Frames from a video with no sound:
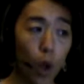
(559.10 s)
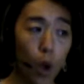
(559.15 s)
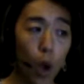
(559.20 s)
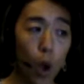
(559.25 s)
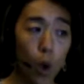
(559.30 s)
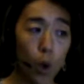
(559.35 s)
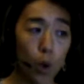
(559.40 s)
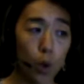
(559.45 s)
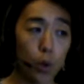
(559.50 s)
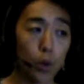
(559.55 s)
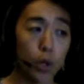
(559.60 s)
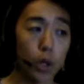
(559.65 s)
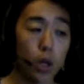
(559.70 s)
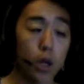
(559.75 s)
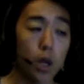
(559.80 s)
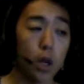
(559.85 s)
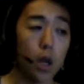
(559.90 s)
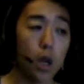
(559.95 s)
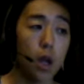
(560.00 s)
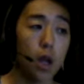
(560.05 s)
ode,
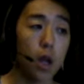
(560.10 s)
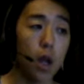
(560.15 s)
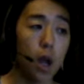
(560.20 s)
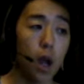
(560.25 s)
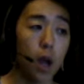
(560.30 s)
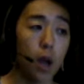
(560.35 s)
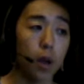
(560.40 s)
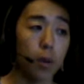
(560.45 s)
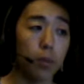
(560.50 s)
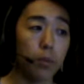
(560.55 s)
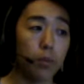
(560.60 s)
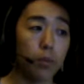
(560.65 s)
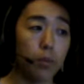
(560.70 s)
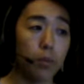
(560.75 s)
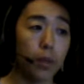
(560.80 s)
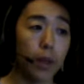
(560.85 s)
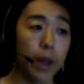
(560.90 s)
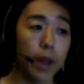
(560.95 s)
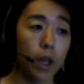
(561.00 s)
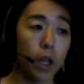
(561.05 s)

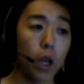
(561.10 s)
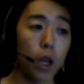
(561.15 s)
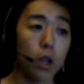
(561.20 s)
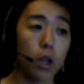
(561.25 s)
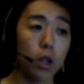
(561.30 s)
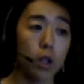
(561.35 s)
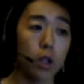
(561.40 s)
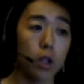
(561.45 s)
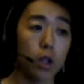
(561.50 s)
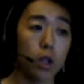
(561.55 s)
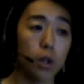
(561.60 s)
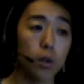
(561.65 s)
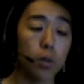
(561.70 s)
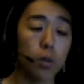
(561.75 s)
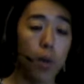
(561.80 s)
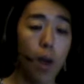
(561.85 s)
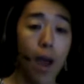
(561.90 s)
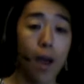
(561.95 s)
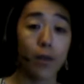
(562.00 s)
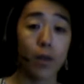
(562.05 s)
like
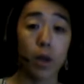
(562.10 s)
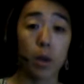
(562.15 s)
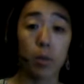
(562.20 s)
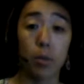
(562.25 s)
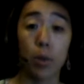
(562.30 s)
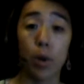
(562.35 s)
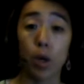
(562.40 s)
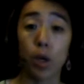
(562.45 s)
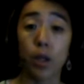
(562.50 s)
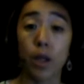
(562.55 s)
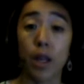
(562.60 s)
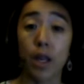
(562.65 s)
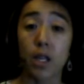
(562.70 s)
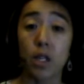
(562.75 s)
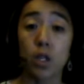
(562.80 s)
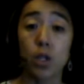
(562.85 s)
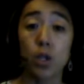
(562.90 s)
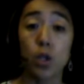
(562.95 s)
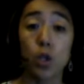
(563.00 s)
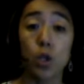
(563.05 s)
having a book that
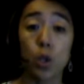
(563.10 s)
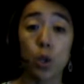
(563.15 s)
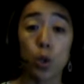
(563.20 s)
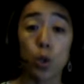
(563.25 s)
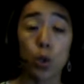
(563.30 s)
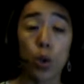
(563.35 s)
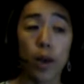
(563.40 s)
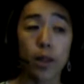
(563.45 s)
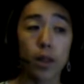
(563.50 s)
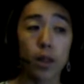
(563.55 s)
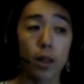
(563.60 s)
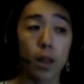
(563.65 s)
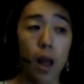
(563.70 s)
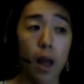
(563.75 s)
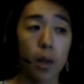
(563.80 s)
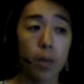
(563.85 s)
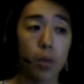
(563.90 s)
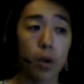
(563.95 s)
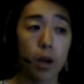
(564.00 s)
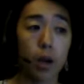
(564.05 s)
is due at the
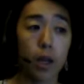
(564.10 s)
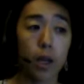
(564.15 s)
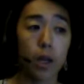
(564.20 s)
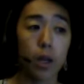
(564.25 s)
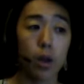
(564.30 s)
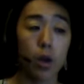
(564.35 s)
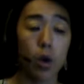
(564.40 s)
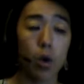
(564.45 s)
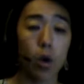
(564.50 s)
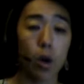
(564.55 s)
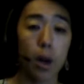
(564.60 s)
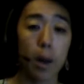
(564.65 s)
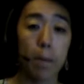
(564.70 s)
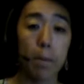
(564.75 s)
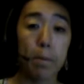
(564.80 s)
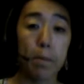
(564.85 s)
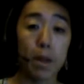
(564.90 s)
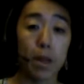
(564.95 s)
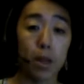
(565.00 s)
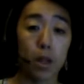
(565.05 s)
library, or a
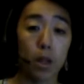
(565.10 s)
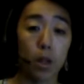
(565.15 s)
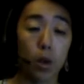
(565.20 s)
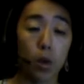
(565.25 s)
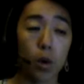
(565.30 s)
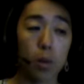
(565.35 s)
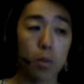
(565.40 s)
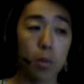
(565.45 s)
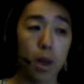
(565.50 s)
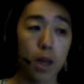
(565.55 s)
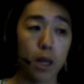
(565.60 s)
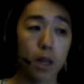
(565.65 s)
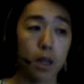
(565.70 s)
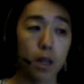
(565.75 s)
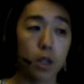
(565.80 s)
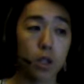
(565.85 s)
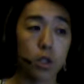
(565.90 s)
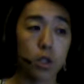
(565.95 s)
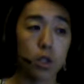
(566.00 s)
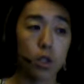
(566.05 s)
bill or money
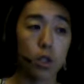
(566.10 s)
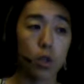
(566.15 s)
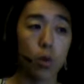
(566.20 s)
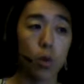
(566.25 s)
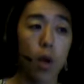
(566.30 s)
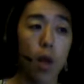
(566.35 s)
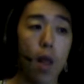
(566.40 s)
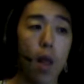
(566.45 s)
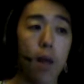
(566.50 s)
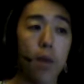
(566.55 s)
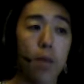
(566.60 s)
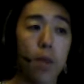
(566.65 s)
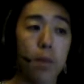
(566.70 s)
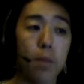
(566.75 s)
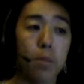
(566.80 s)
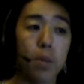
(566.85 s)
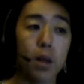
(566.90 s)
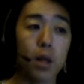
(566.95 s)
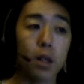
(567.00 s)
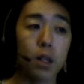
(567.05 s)
that is due. The
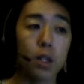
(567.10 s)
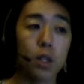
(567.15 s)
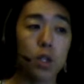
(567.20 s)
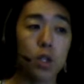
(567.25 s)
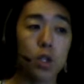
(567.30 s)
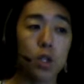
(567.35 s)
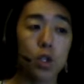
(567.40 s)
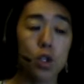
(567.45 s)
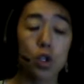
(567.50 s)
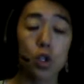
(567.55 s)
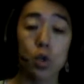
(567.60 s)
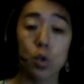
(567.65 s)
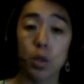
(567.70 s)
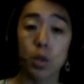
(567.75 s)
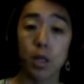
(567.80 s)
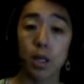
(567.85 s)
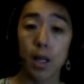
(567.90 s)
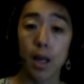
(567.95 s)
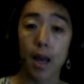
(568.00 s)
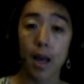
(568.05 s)
bill is due
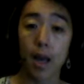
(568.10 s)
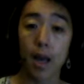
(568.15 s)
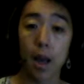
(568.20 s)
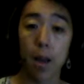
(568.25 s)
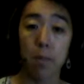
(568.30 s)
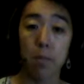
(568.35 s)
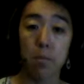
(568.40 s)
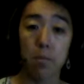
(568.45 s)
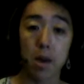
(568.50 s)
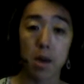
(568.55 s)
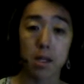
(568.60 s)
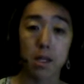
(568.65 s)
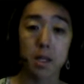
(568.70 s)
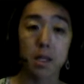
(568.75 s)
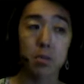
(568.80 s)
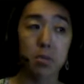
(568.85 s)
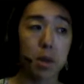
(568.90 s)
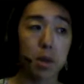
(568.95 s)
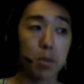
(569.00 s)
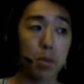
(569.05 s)
today and
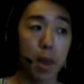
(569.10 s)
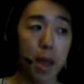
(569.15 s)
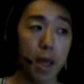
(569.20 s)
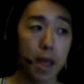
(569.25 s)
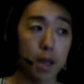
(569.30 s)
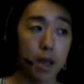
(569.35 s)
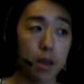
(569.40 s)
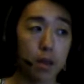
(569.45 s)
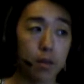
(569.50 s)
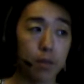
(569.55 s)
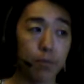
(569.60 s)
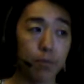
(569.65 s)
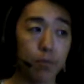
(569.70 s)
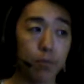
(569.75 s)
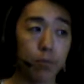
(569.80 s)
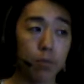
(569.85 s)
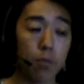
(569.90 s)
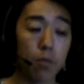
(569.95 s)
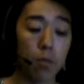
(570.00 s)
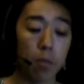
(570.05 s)
must be paid.
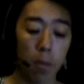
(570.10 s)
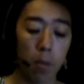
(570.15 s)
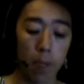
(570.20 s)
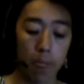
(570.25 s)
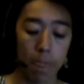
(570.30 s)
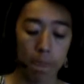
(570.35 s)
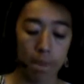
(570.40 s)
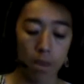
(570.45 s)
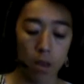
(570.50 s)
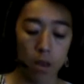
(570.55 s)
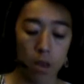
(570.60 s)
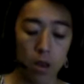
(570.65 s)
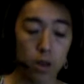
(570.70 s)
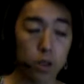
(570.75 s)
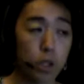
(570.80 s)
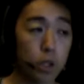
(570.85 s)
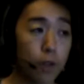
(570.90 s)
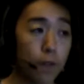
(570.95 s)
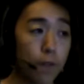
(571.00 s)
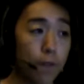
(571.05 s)

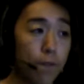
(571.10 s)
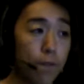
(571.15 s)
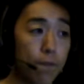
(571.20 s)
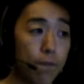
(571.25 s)
So the